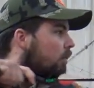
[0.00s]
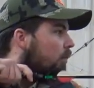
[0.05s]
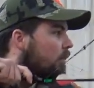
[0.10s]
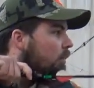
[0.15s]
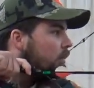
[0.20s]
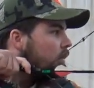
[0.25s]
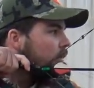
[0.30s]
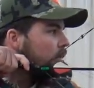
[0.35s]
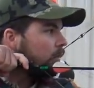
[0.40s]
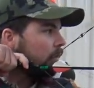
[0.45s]

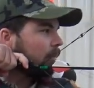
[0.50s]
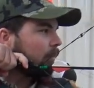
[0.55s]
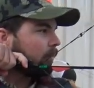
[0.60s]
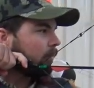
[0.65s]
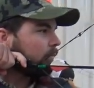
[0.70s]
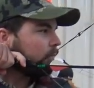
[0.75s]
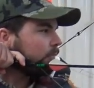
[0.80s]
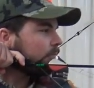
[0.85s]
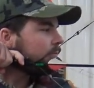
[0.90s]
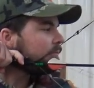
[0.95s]

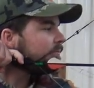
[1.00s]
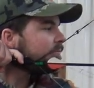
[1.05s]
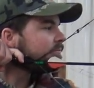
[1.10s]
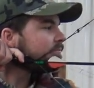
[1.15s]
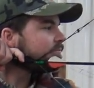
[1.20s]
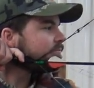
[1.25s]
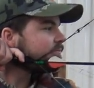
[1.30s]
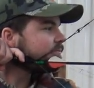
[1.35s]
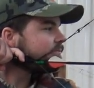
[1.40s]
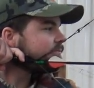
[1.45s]

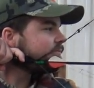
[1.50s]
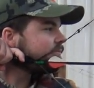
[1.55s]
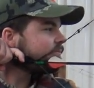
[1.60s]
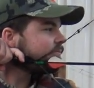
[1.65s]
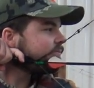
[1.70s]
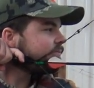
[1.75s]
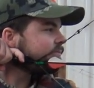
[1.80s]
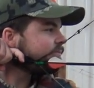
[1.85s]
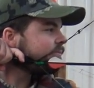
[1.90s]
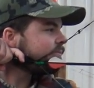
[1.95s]

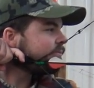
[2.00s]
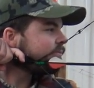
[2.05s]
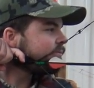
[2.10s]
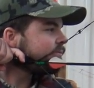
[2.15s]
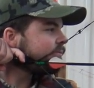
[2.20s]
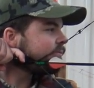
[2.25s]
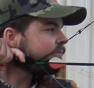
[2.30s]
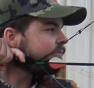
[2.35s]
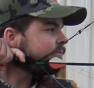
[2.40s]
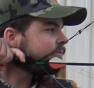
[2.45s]

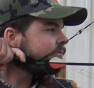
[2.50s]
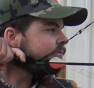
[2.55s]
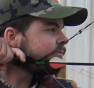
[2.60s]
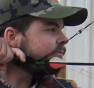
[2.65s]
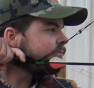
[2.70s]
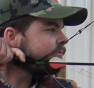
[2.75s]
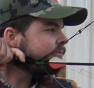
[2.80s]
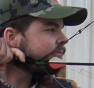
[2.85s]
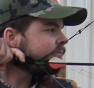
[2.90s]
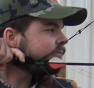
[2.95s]

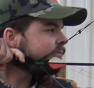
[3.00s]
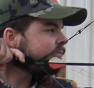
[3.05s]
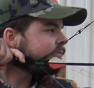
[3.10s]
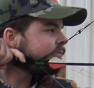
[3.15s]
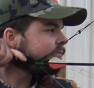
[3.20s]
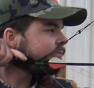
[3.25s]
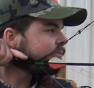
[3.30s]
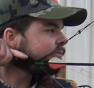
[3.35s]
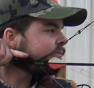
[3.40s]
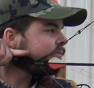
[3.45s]

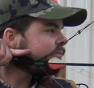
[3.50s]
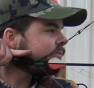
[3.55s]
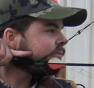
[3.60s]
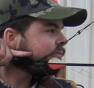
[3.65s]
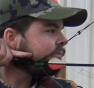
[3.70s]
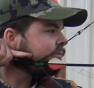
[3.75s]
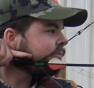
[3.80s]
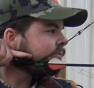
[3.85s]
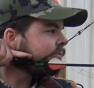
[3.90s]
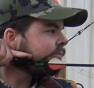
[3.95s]

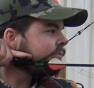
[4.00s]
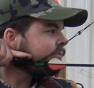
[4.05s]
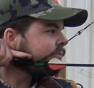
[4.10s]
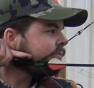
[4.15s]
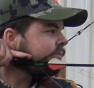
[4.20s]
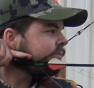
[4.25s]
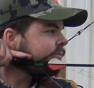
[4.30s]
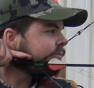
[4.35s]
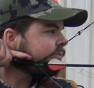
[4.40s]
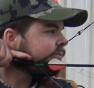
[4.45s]

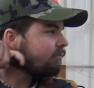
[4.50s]
Nothing is said.